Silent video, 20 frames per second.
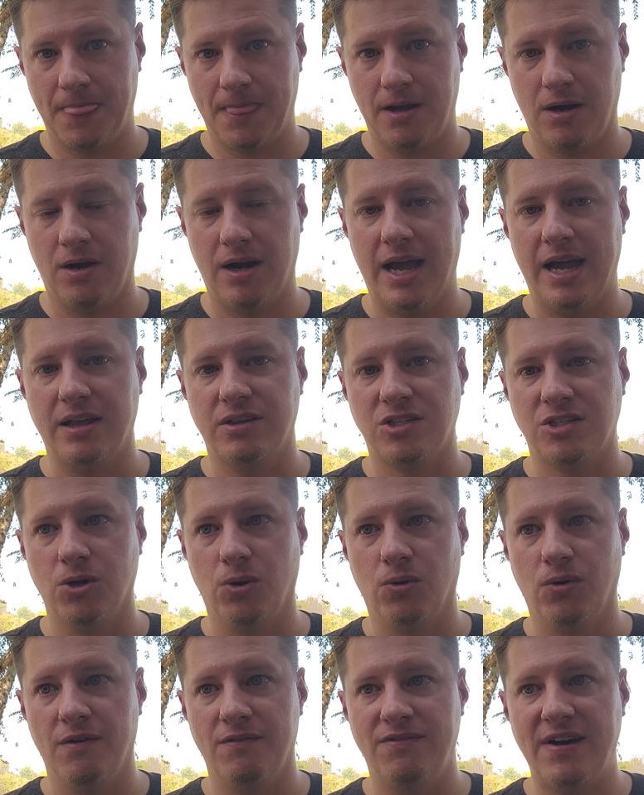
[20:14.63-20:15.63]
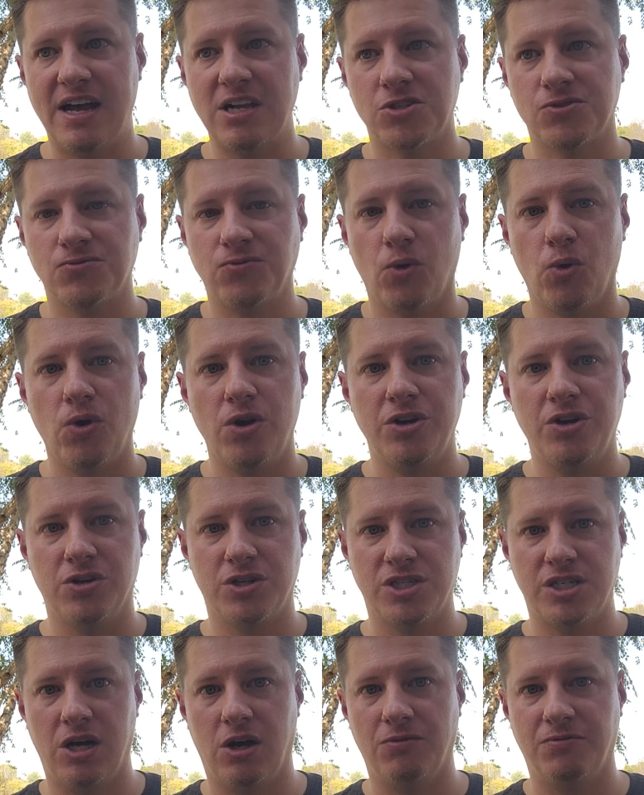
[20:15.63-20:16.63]
All right. So fast forward
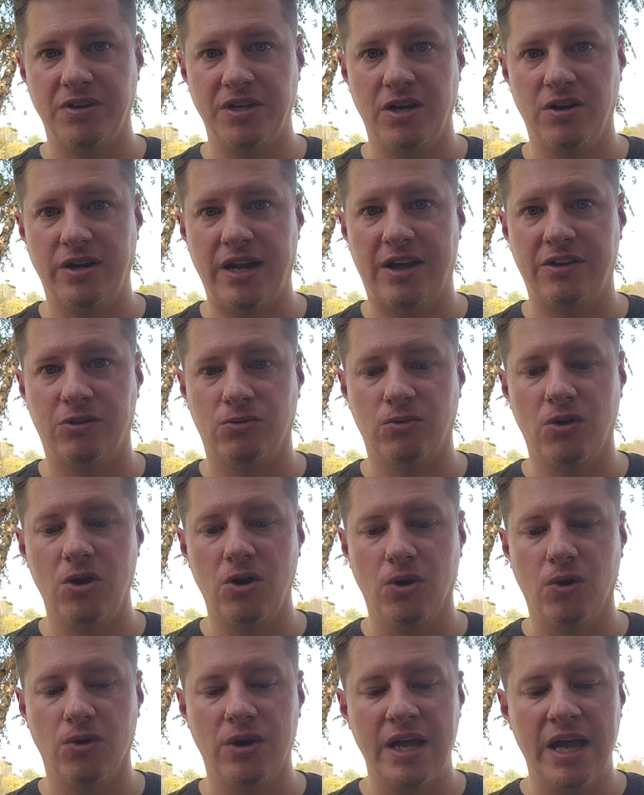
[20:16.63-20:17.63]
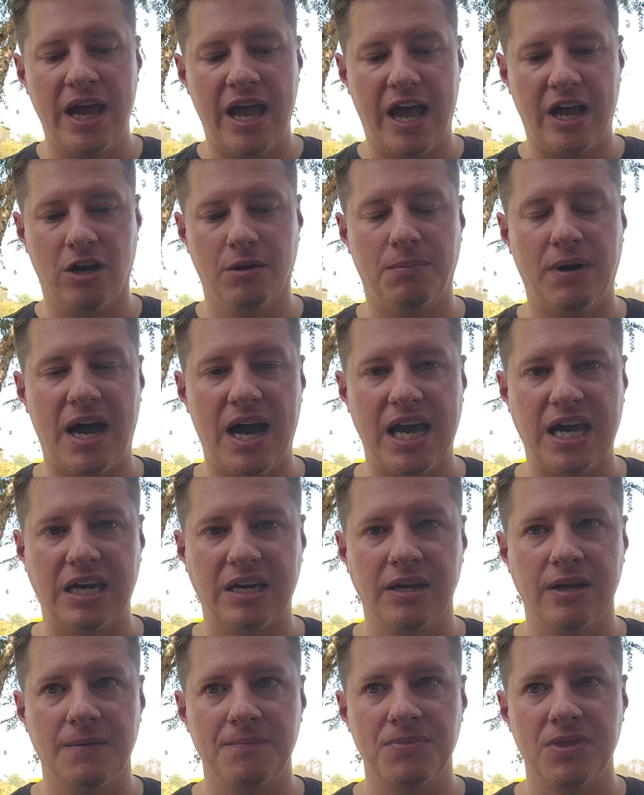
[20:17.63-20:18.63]
yourself a year down the road and you're buying
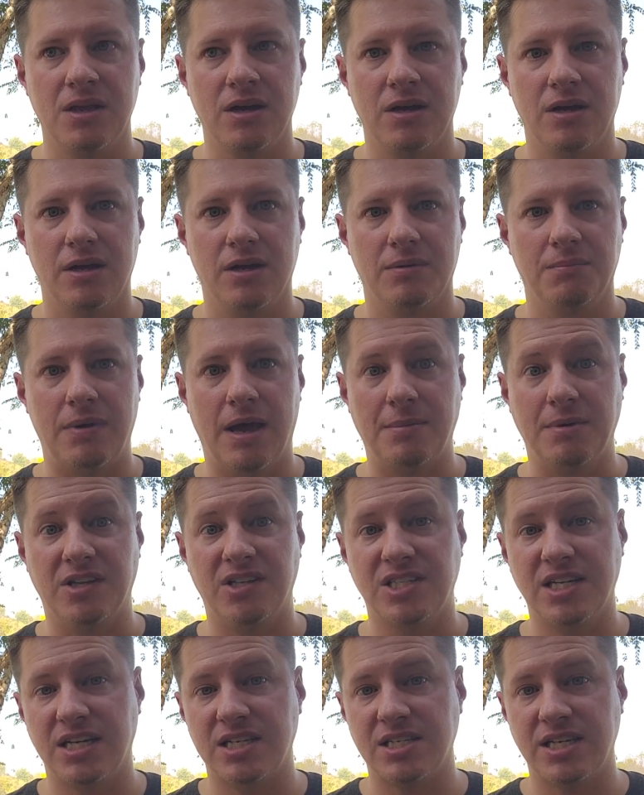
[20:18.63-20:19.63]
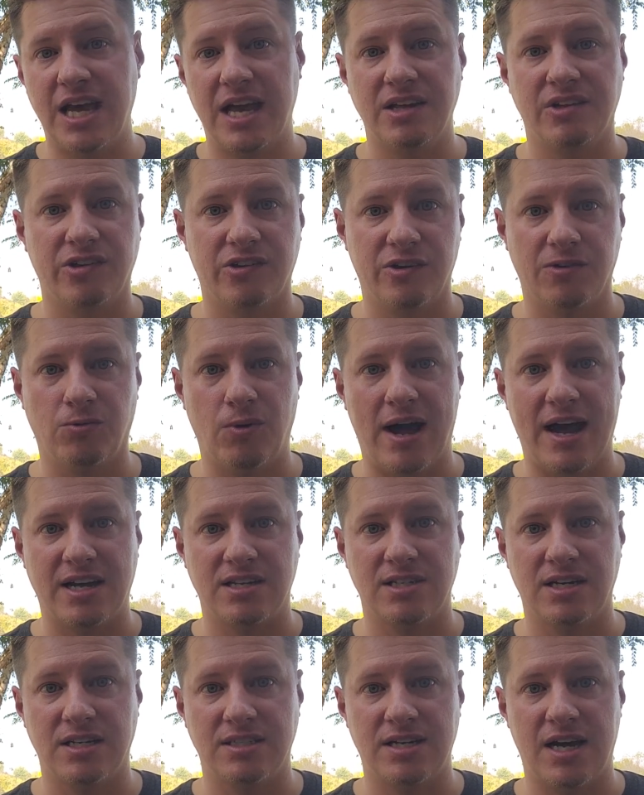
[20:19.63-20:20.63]
maybe six cases of
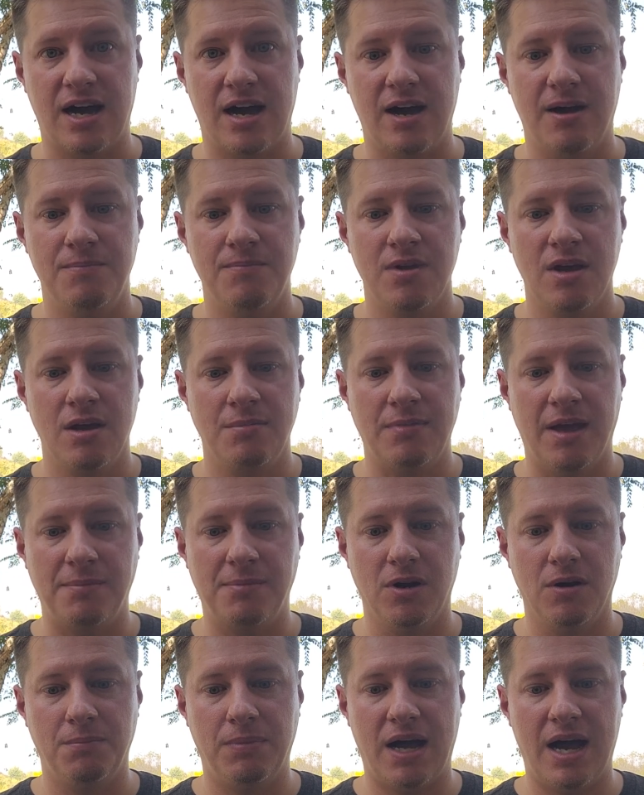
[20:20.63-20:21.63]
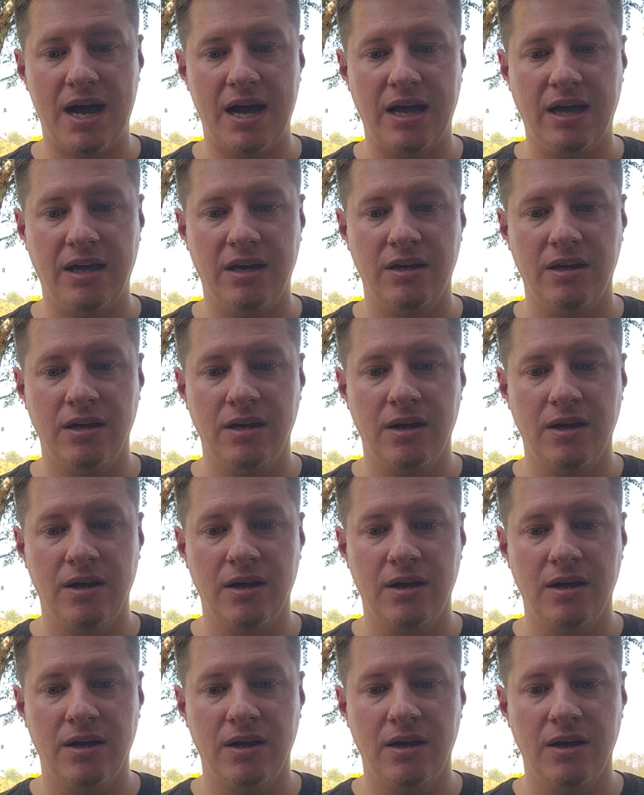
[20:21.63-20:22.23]
wax at a time. Maybe you're buying